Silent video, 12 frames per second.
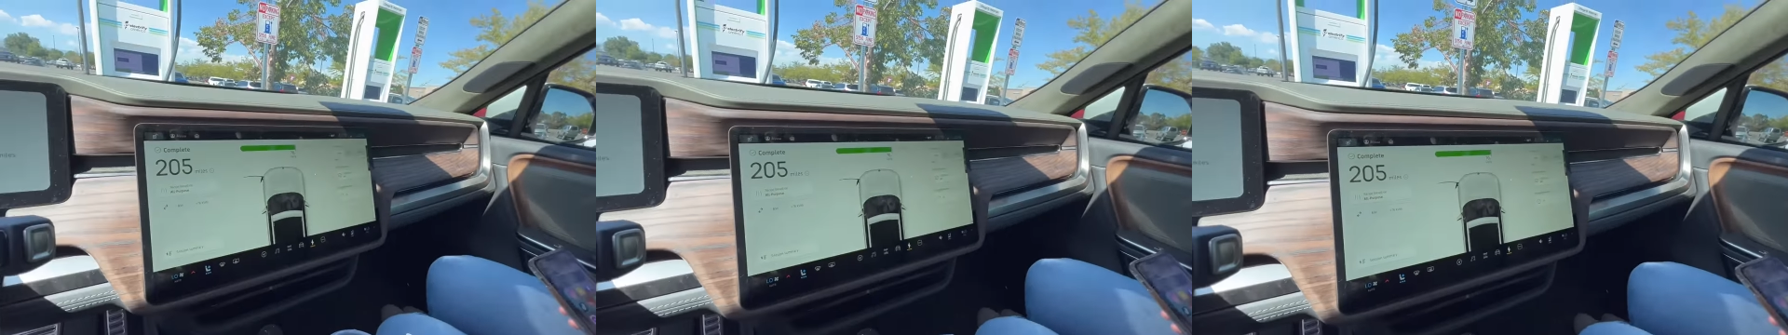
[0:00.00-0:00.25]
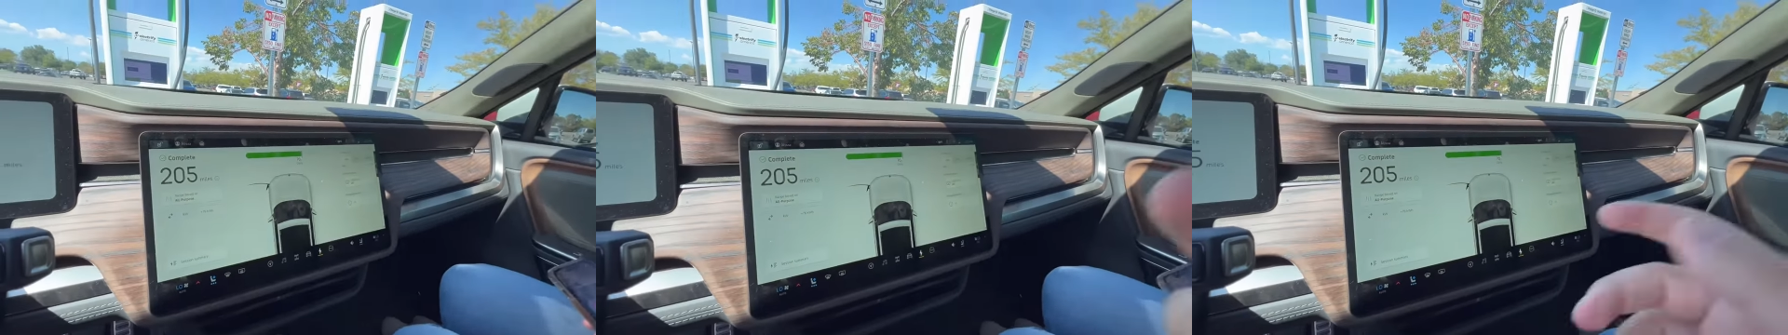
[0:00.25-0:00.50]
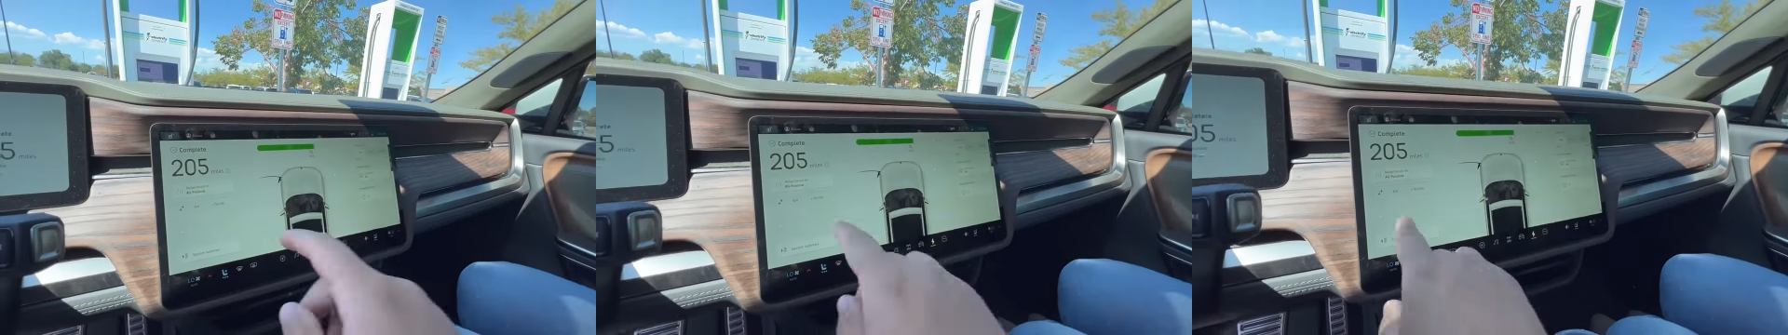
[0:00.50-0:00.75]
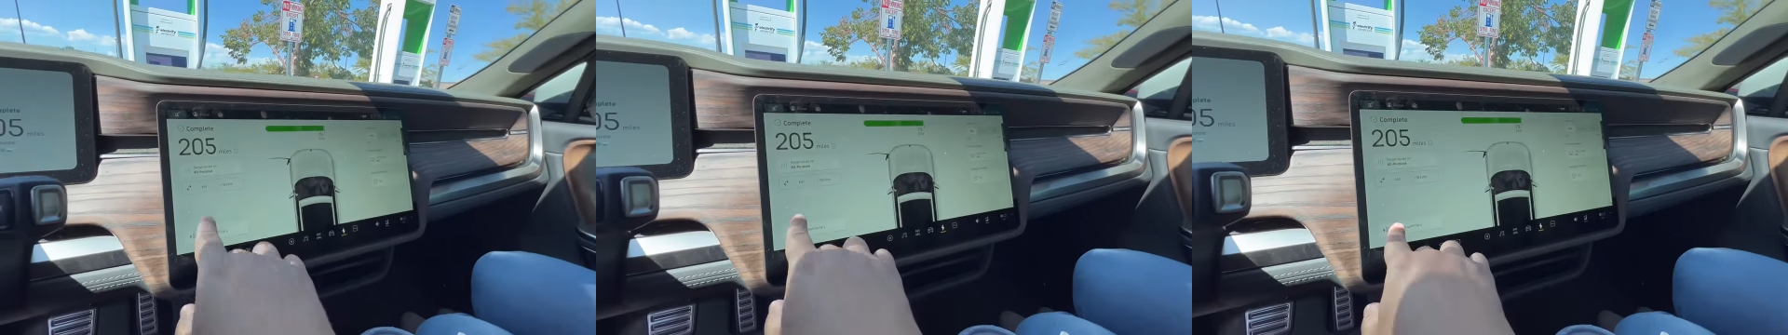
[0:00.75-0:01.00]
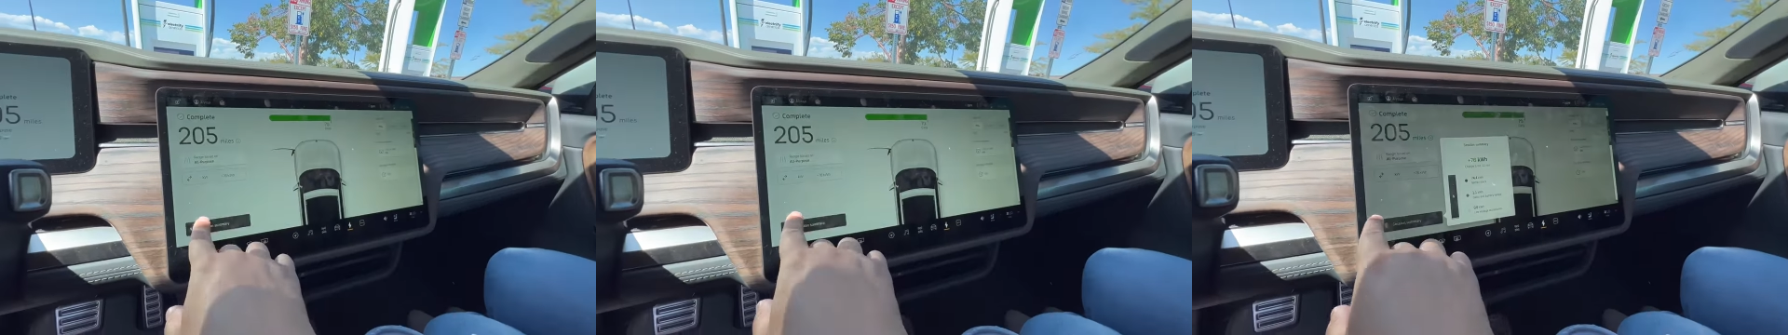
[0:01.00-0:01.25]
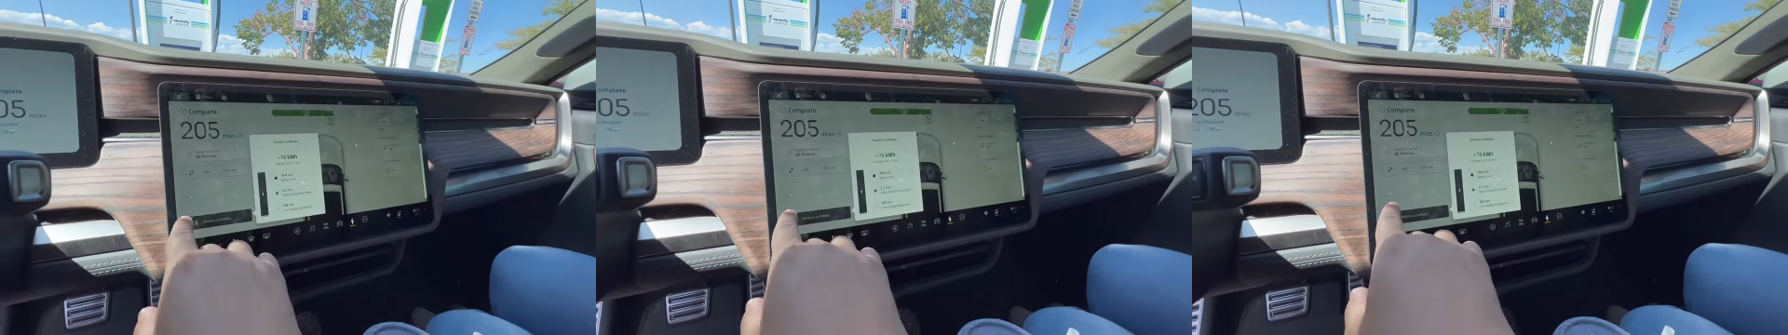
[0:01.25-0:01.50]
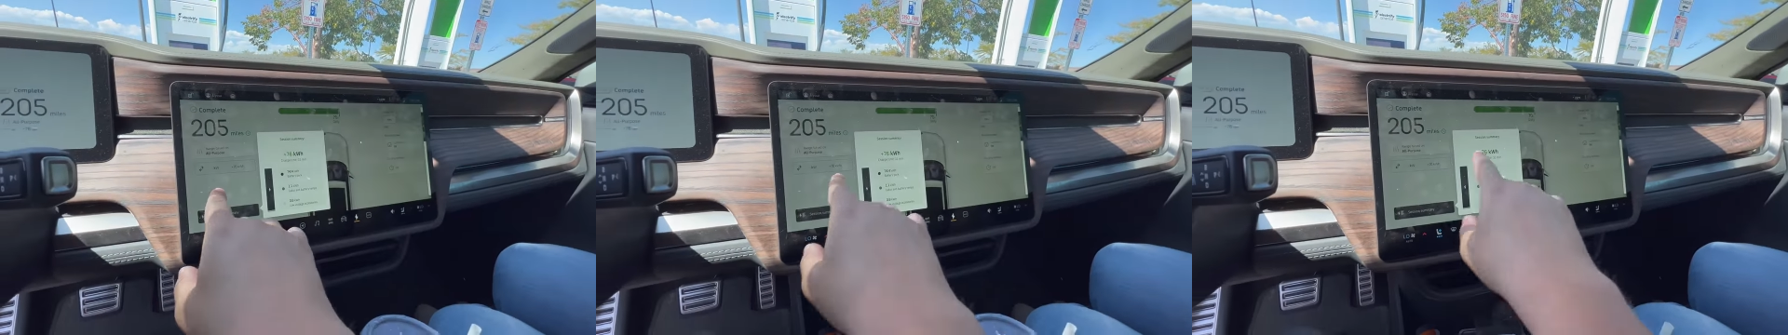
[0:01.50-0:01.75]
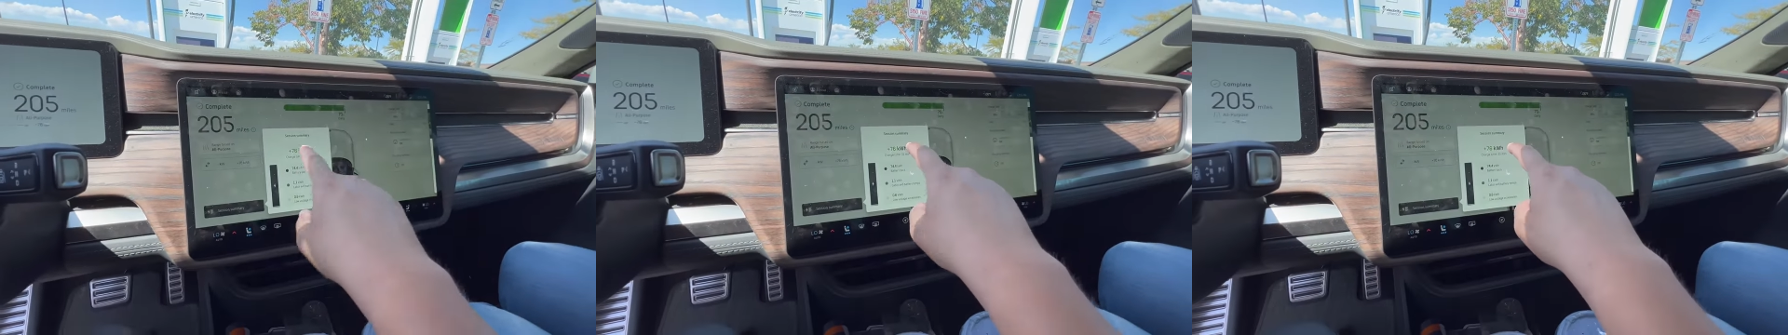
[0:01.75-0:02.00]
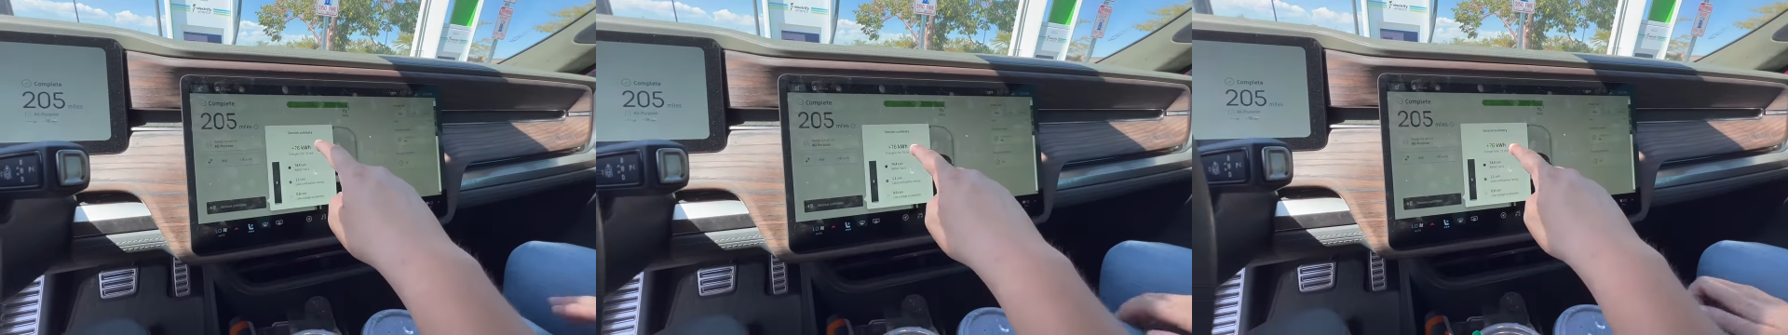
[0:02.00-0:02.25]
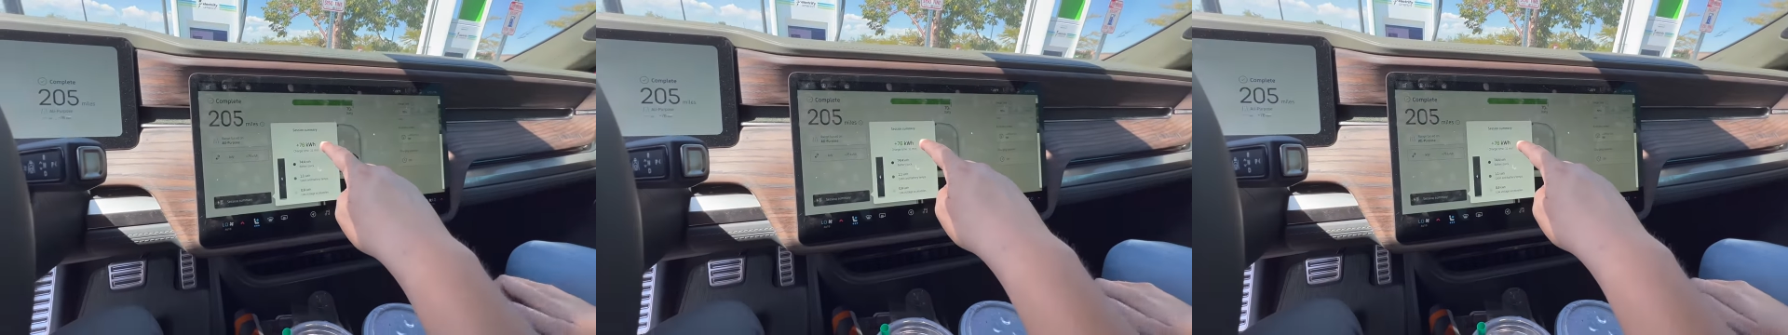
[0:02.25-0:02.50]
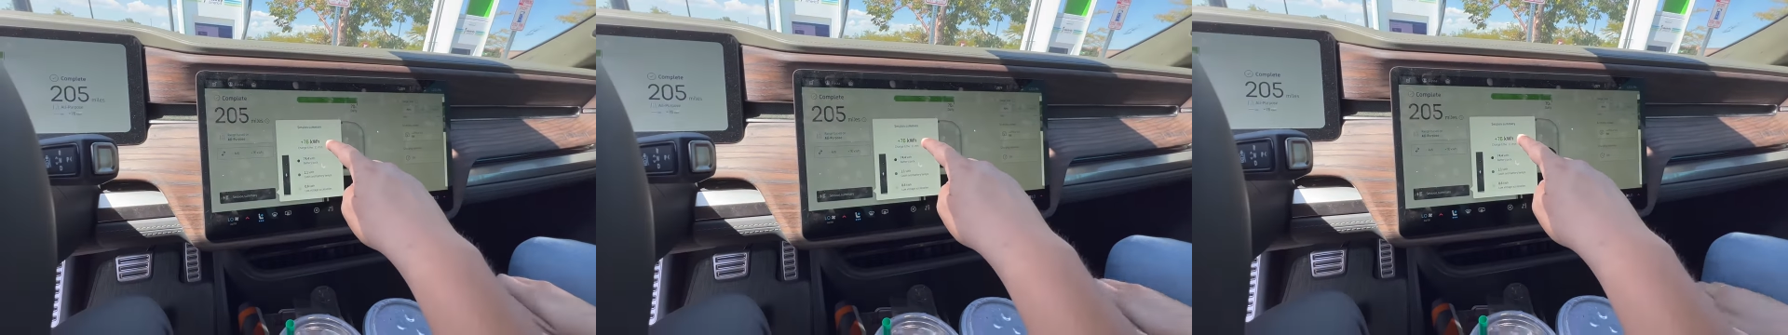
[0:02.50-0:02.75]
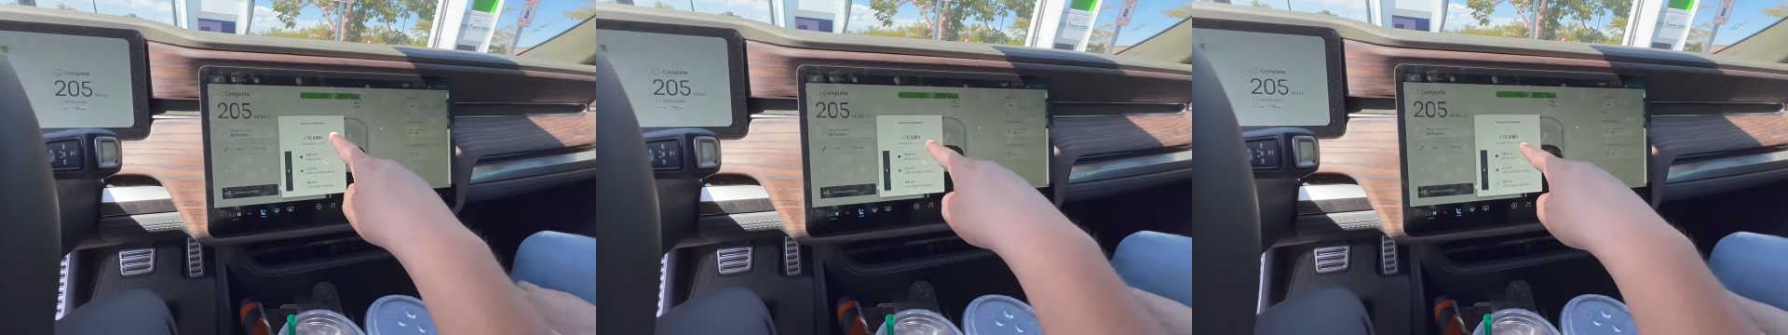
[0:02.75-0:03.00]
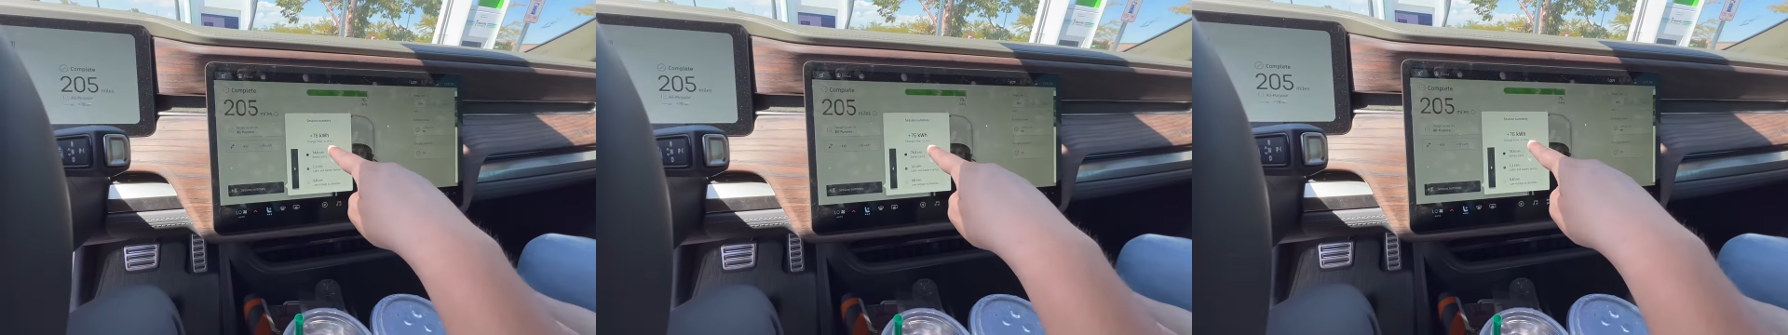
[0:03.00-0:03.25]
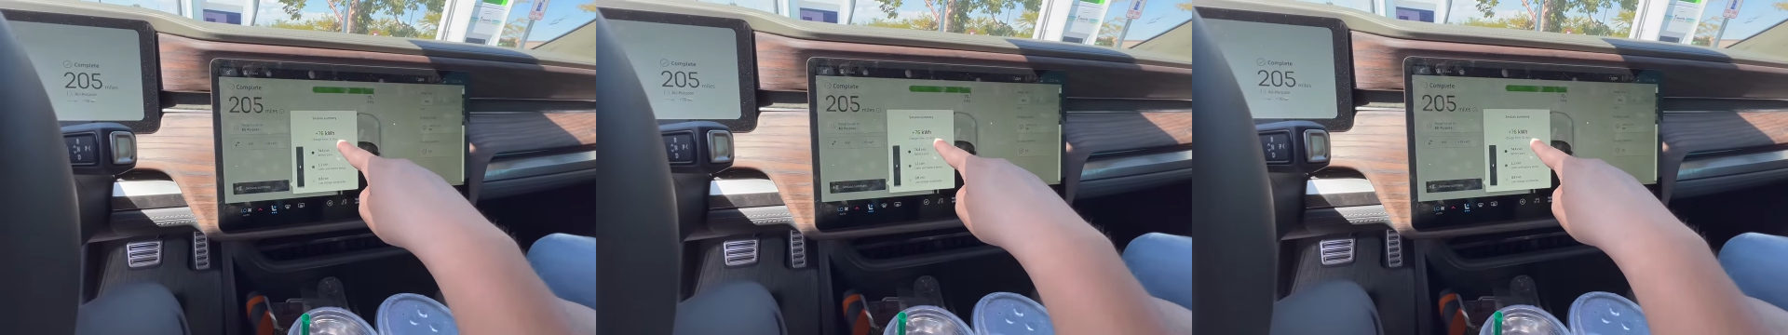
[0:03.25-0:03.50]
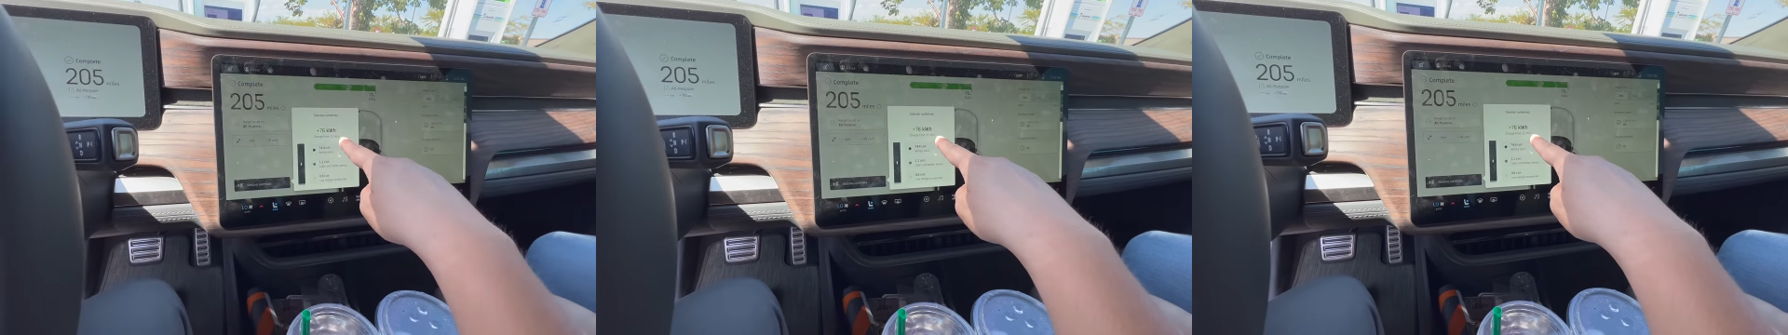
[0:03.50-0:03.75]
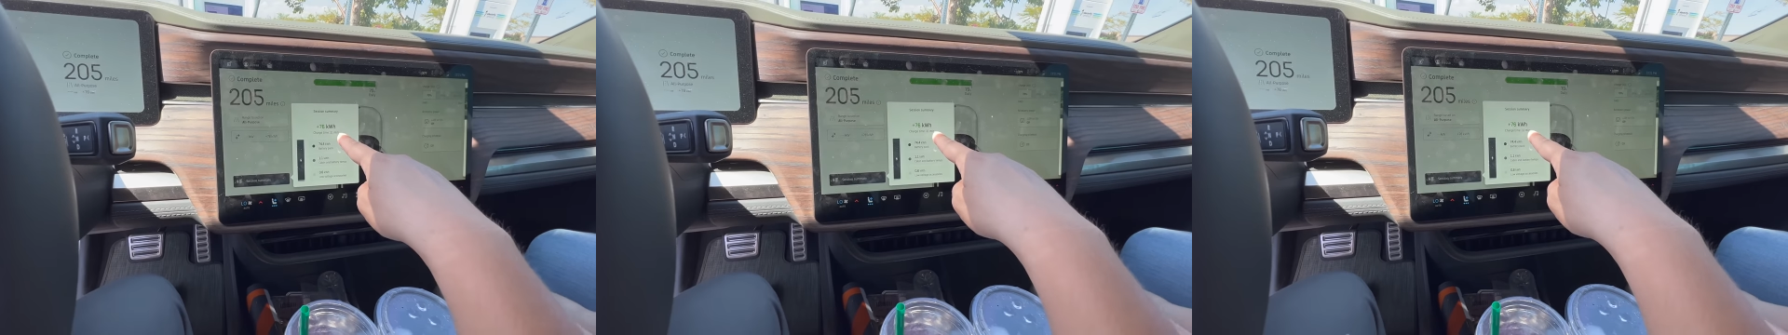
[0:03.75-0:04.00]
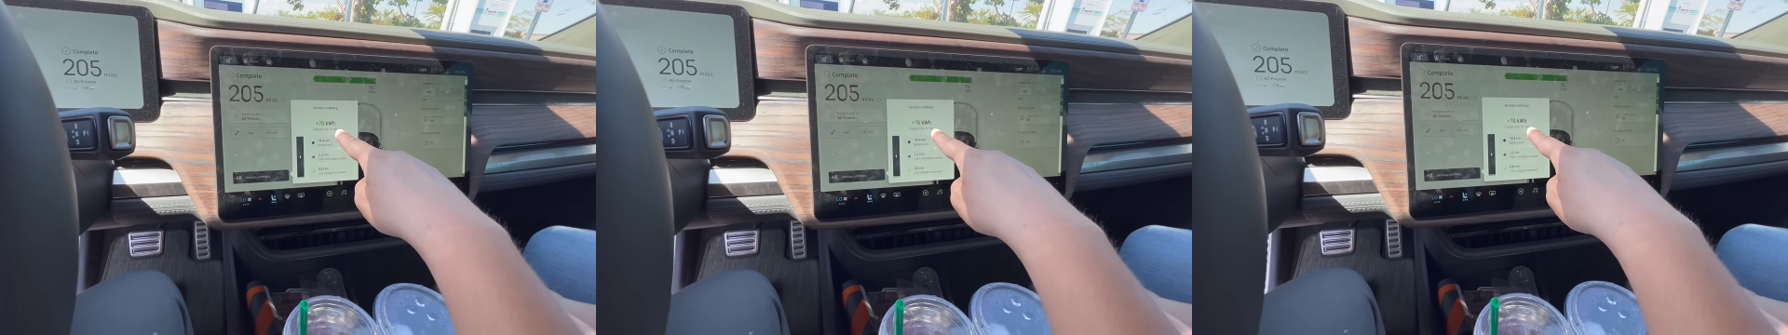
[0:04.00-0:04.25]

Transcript: [unreadable: no face in view]